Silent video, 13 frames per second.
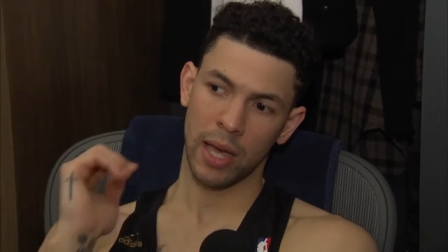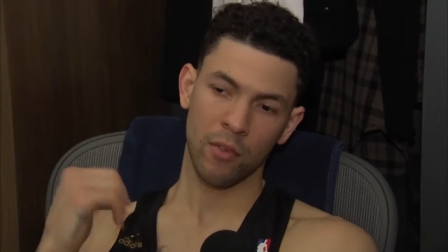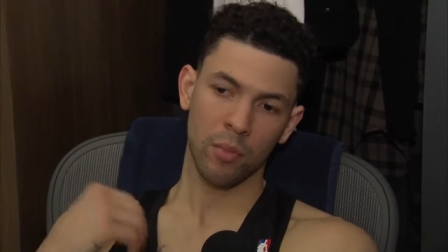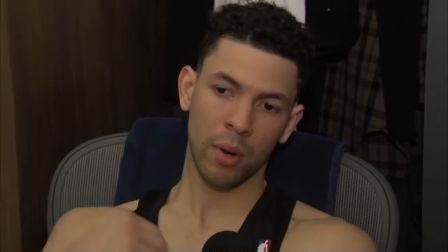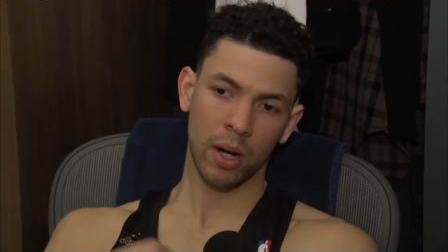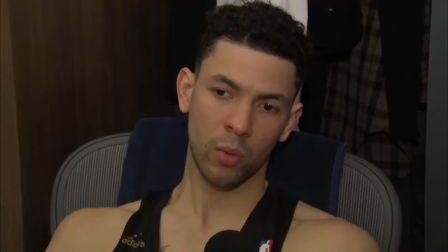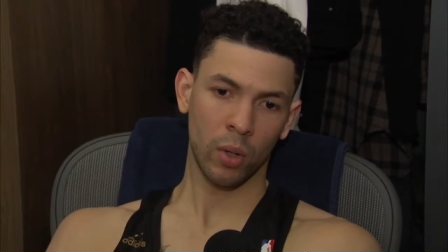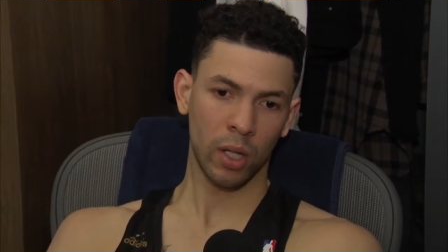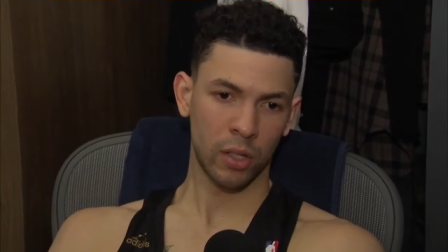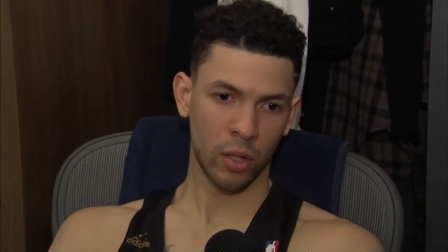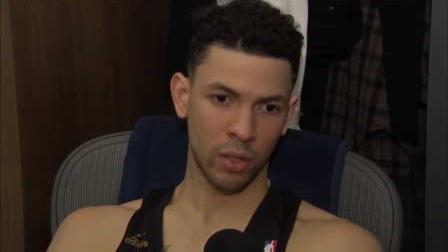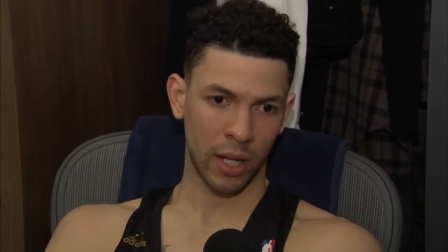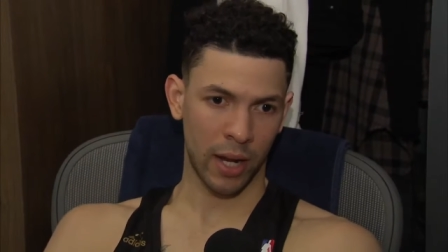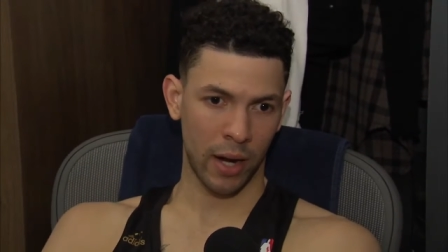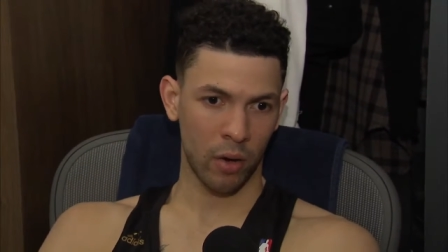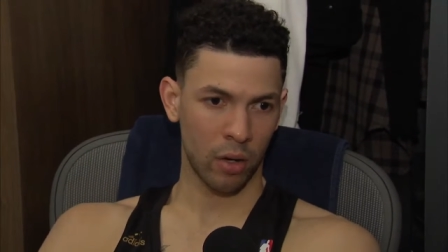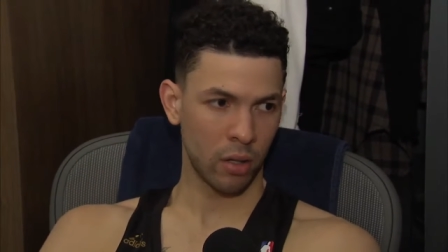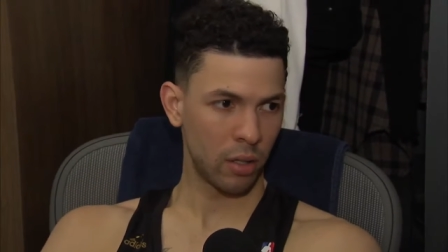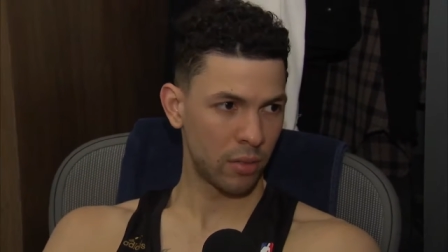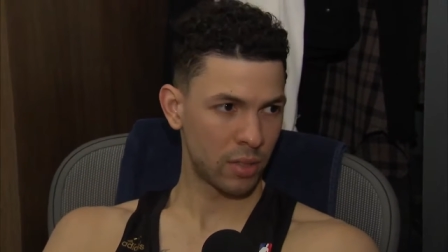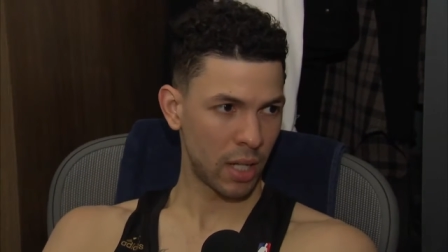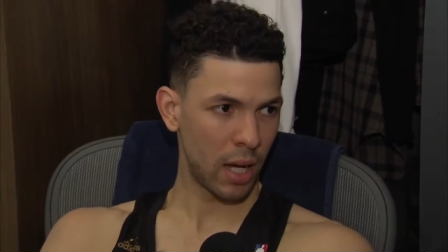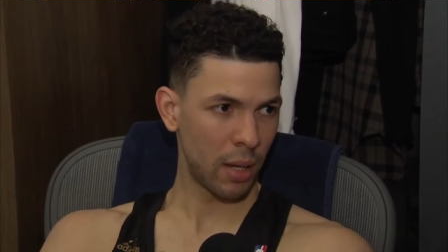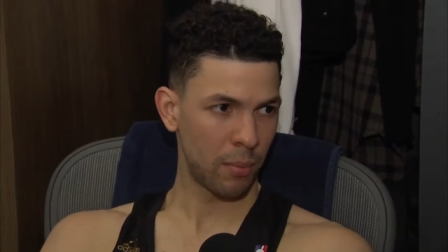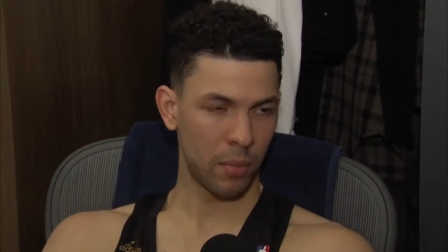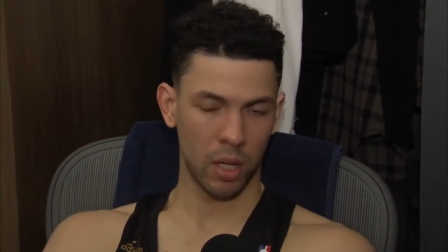everybody really during that era of
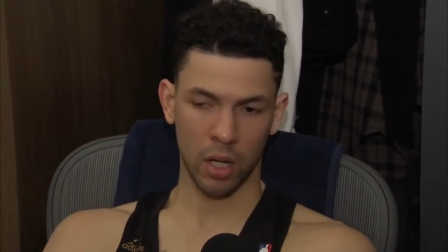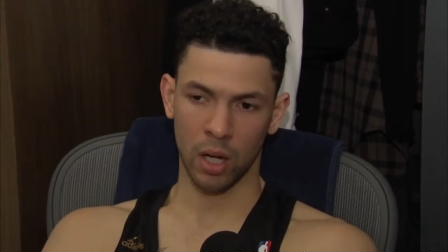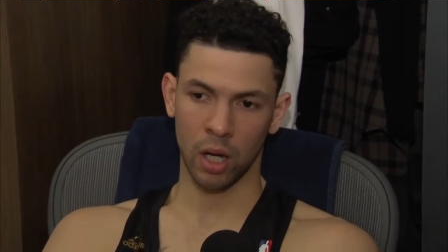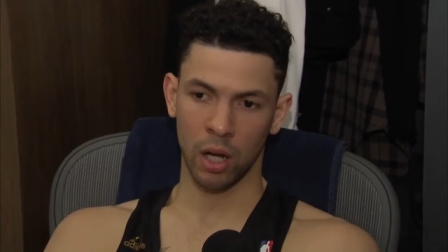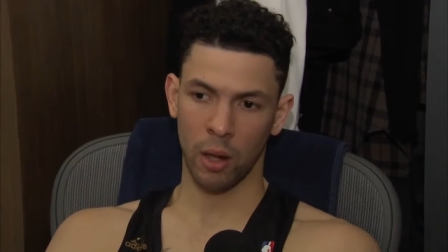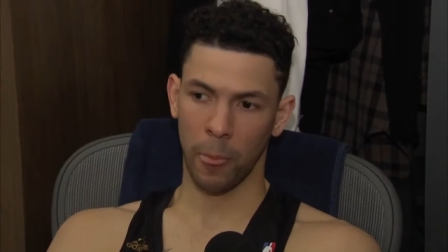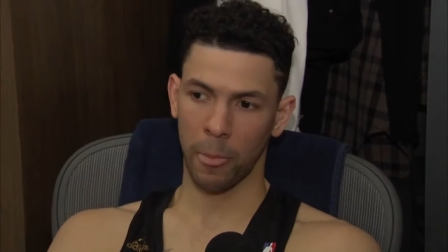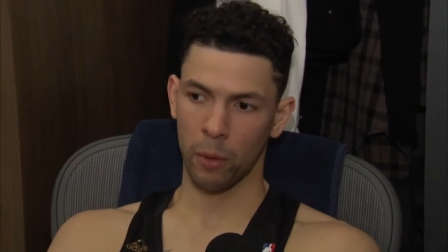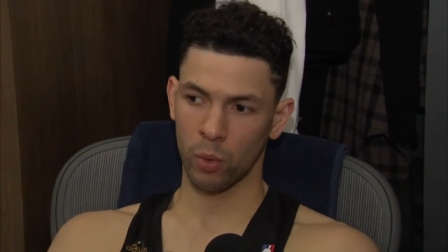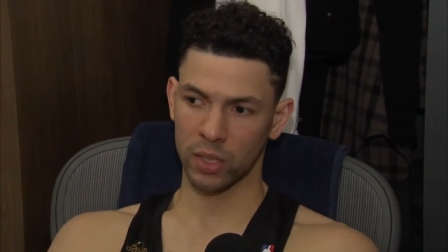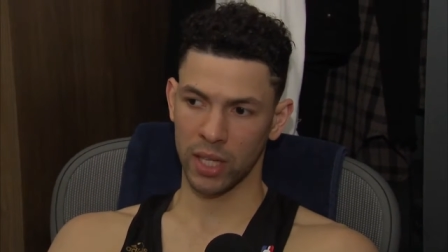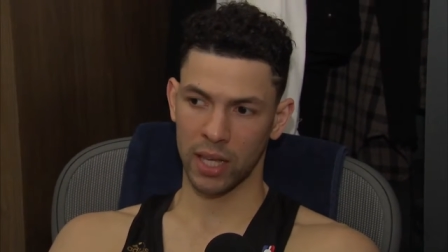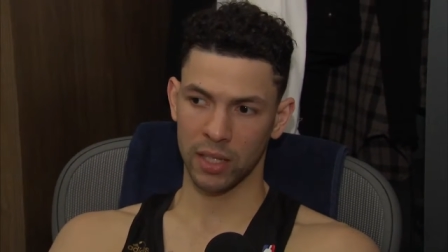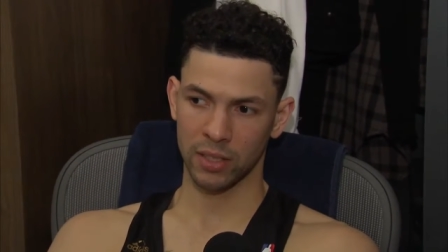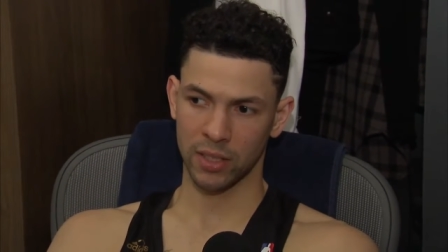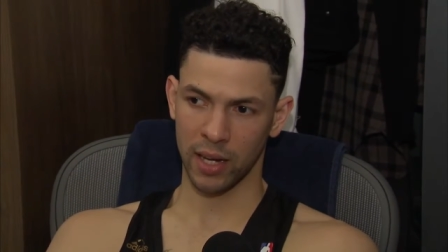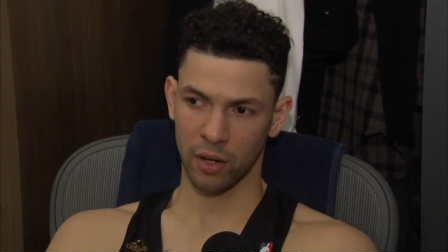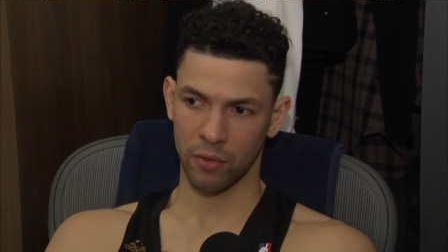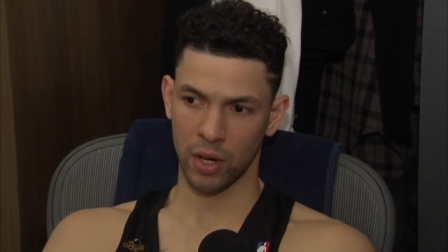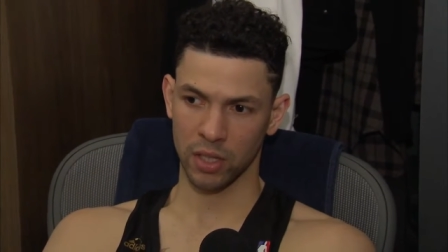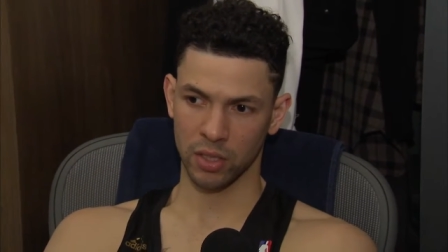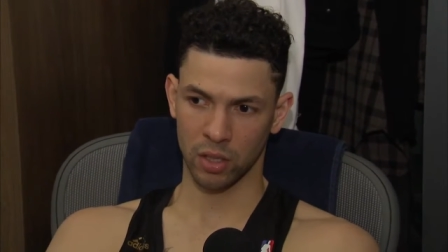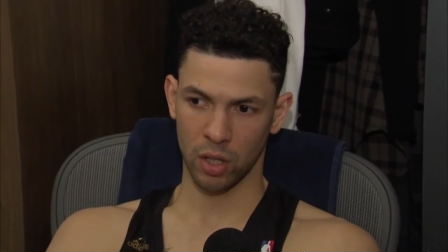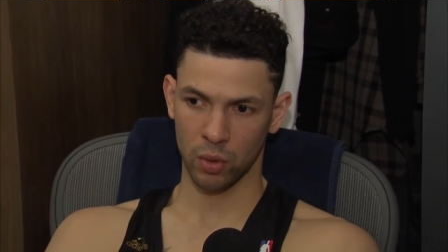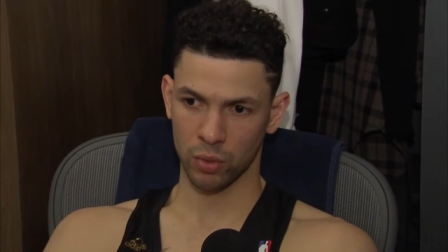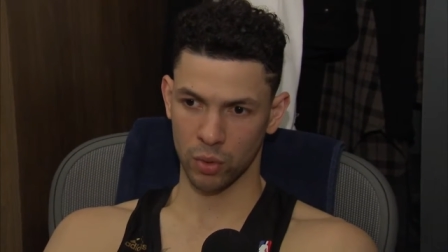time, uh, what they had to sacrifice
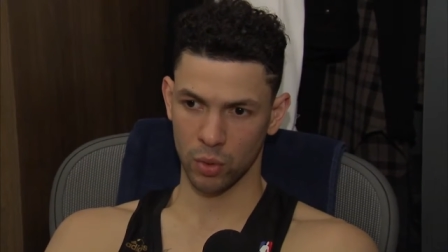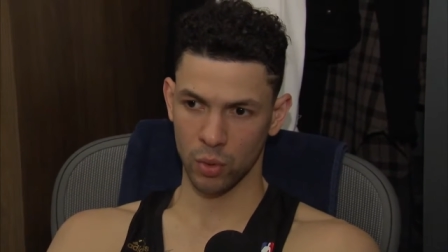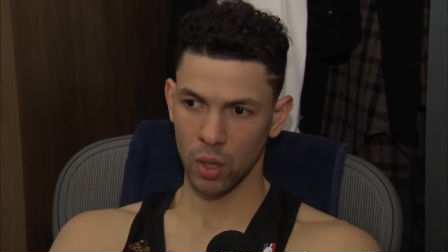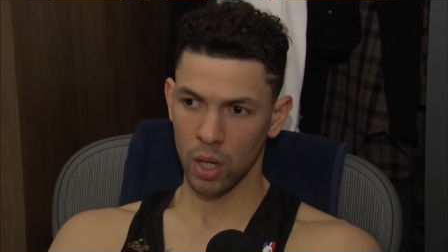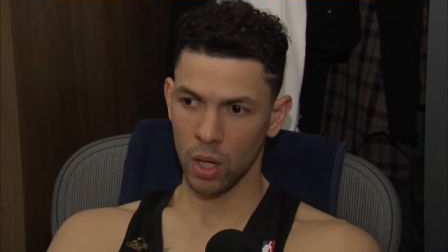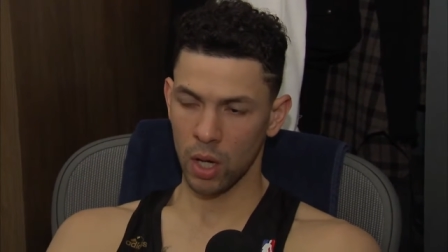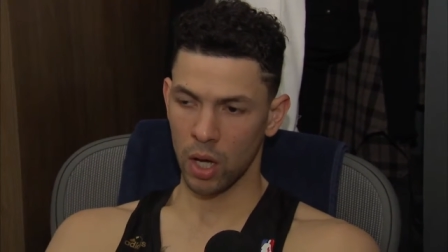and go through.